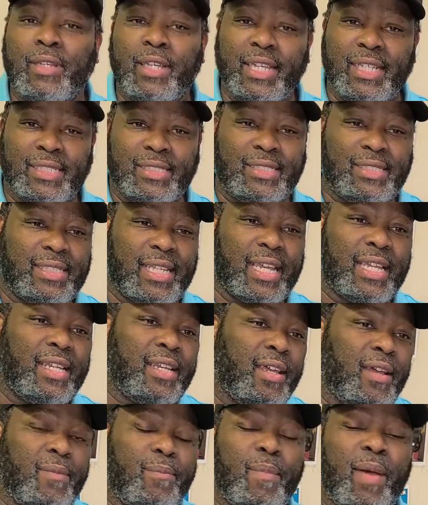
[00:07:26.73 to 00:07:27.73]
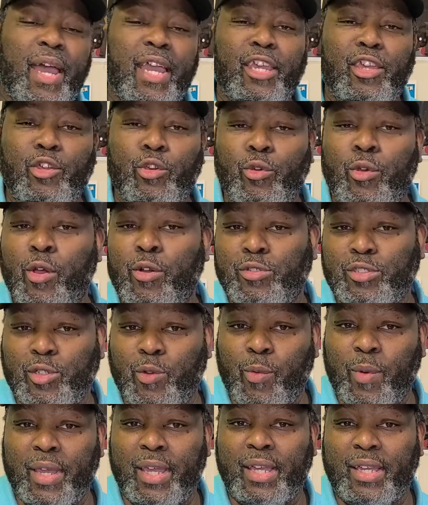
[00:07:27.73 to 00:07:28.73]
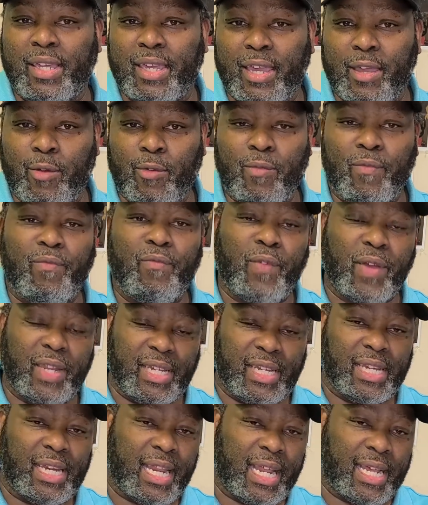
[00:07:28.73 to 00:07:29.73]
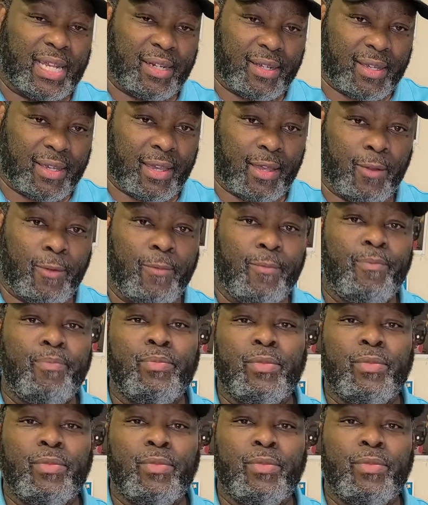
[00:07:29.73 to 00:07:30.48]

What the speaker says: in setting up my Hugo's Away account, funding that account.